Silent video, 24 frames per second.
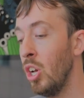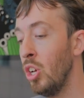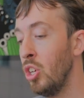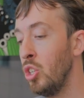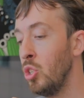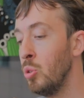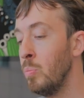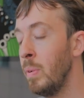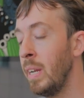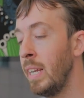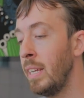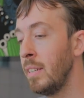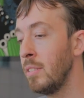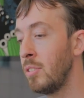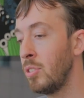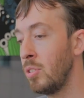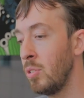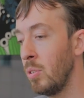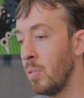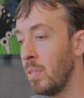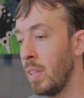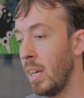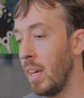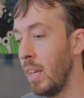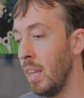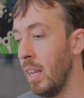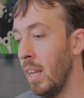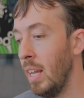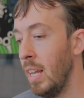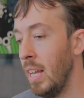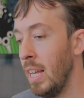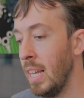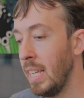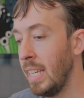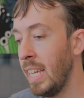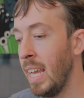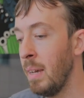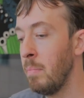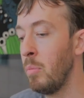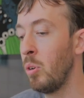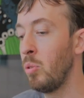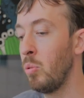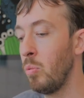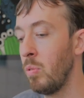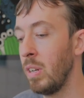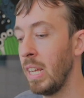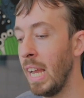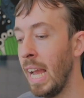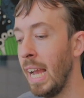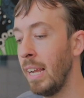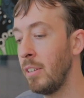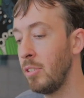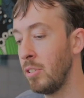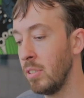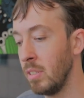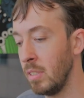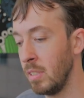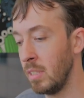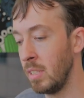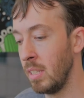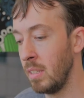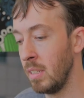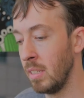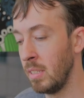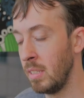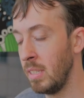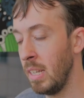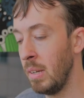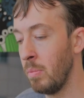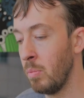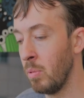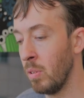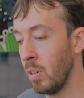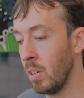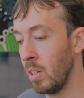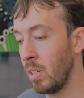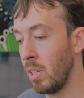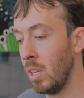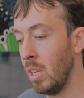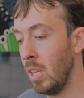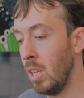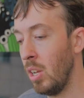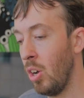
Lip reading: You make it so that chemical reactions in this network